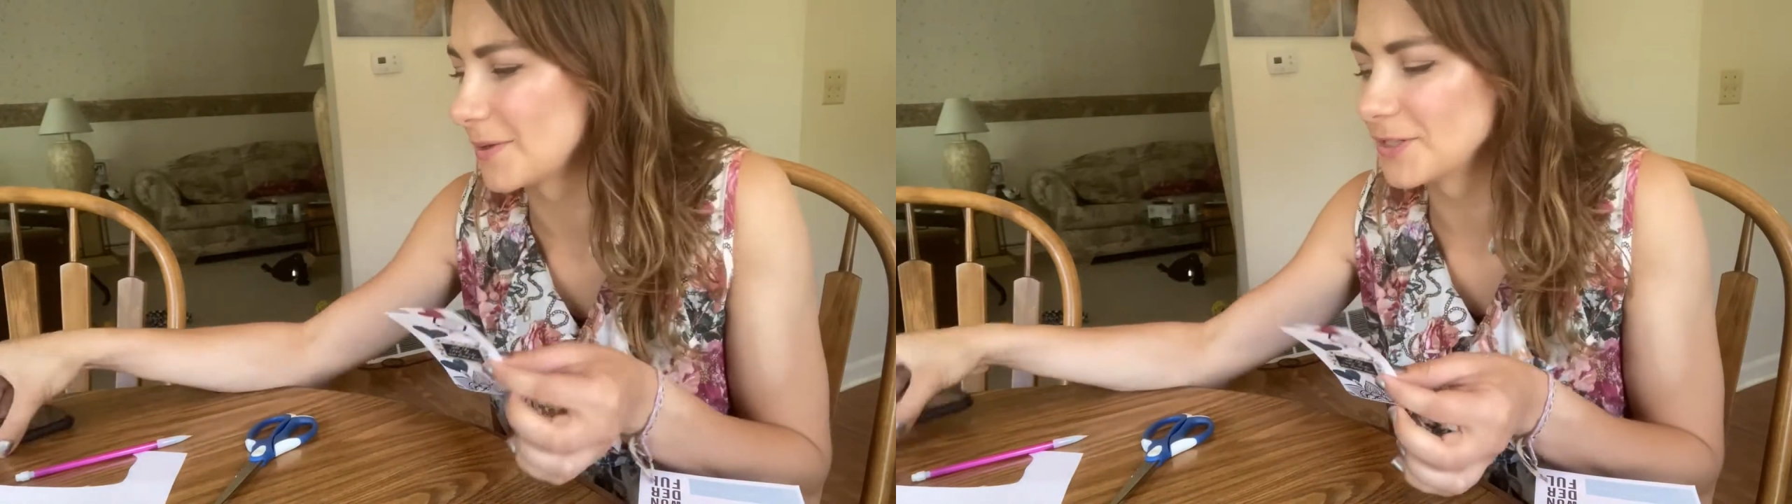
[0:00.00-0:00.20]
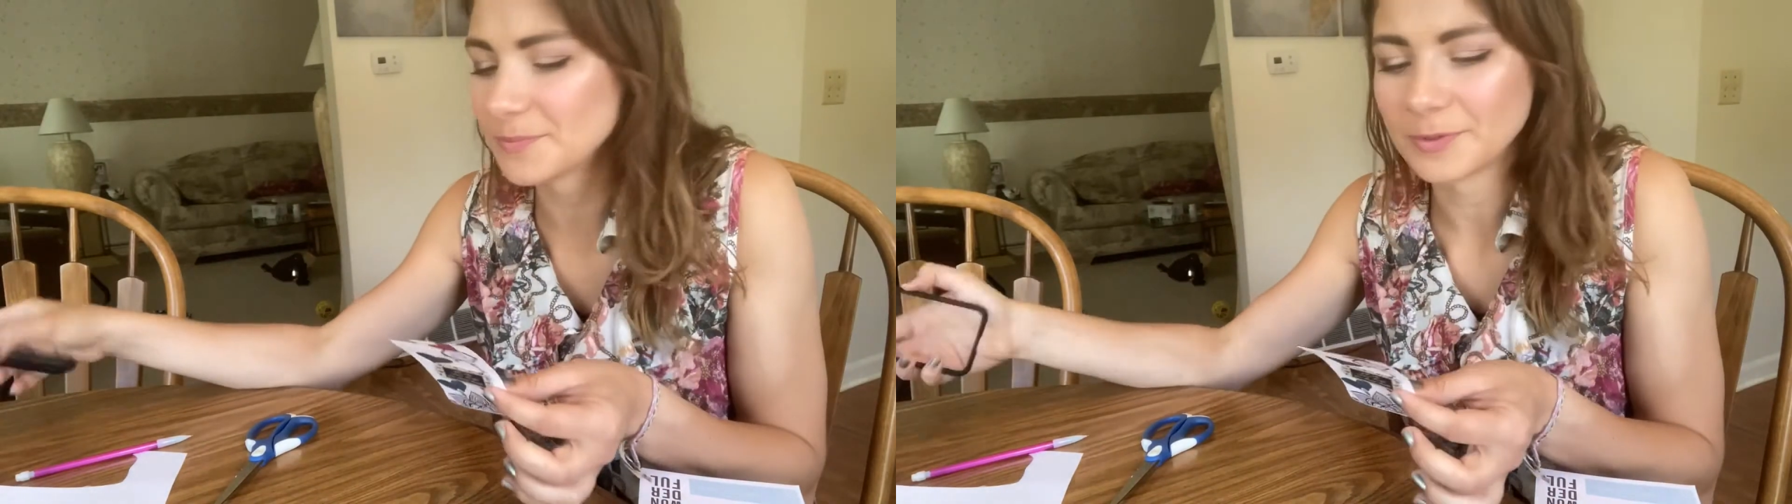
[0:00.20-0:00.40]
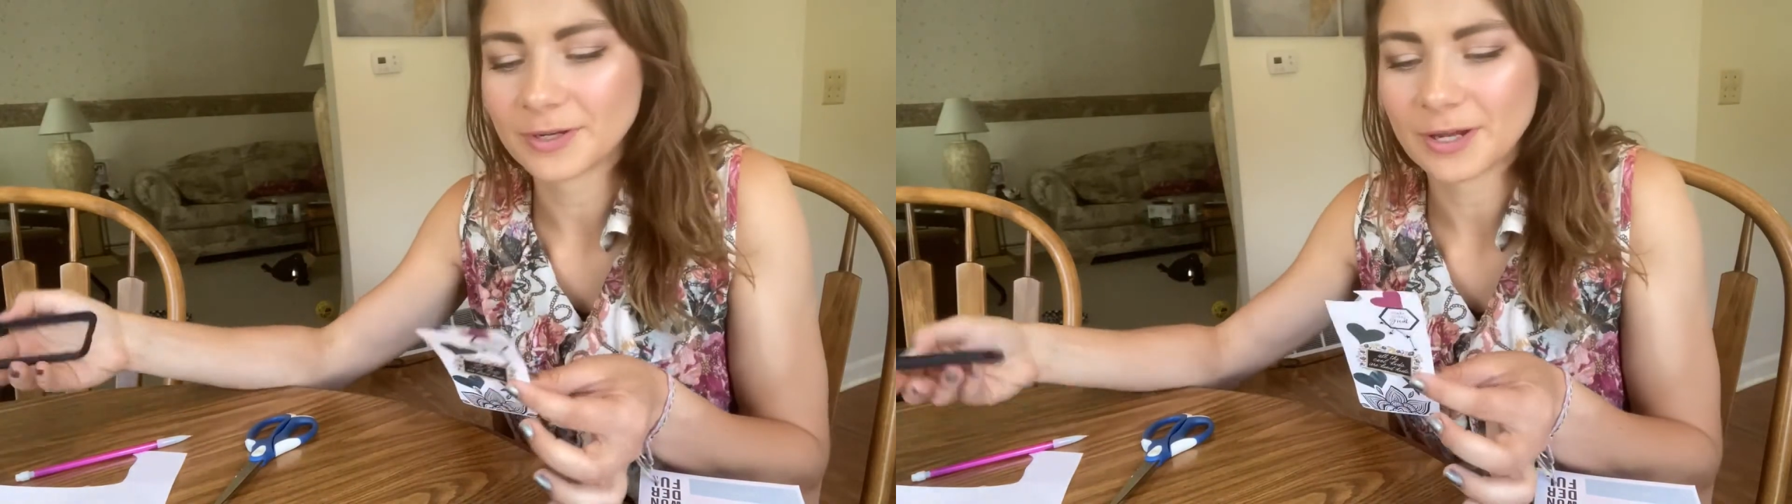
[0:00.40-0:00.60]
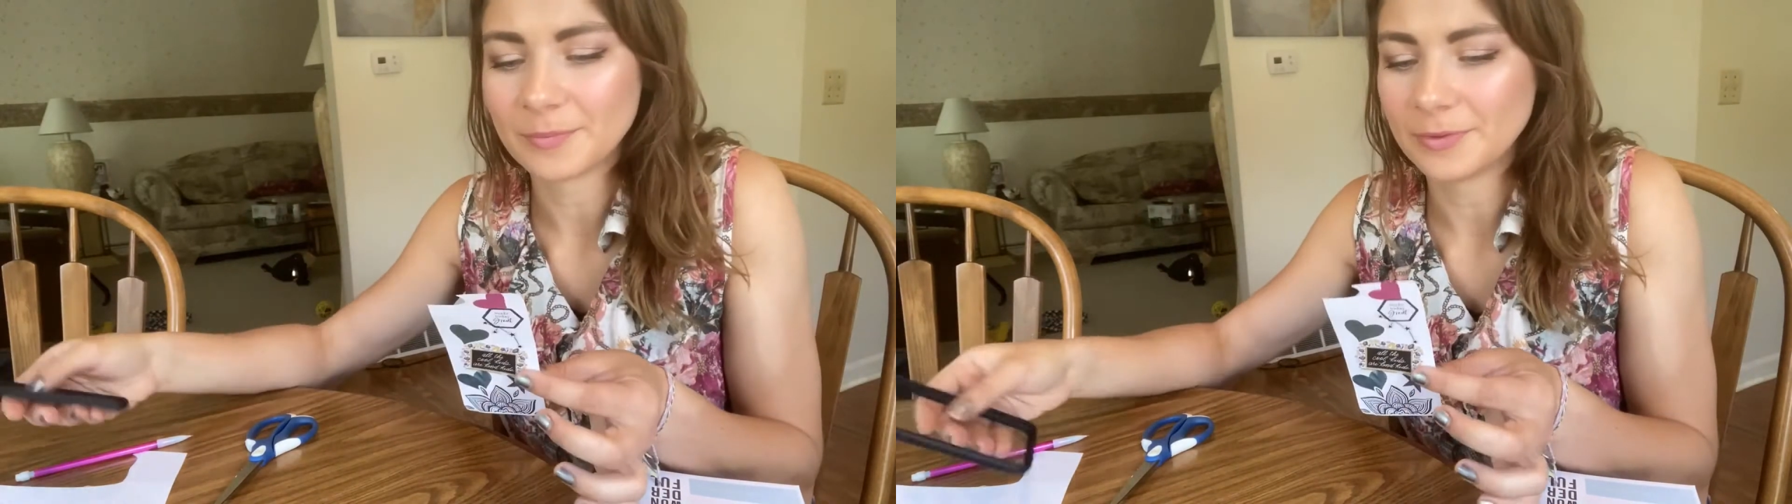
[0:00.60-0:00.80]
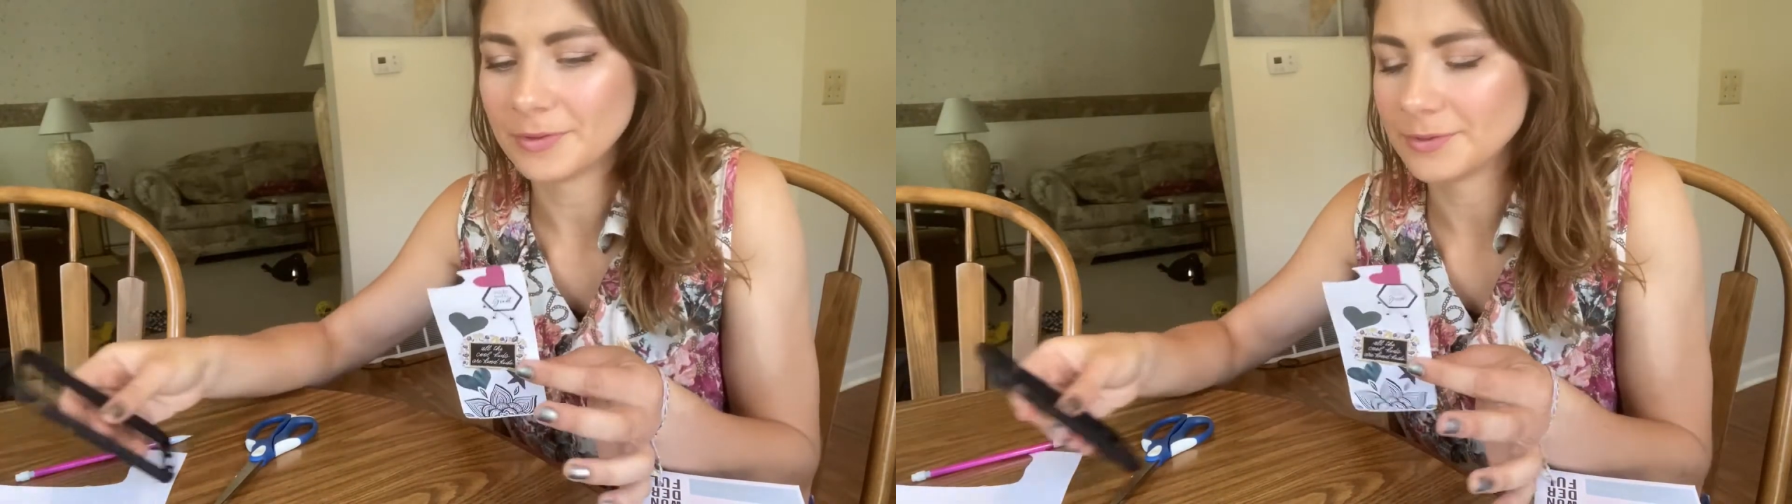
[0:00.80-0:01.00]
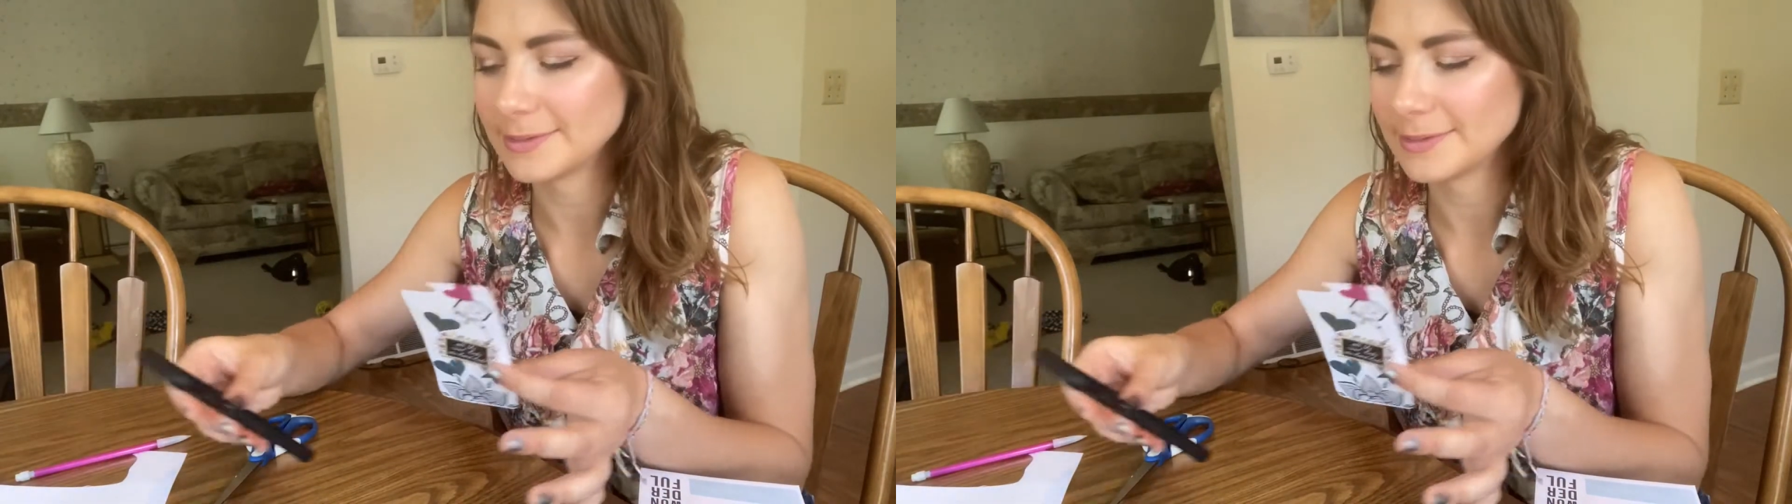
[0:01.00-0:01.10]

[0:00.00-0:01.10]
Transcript: so I just put a couple little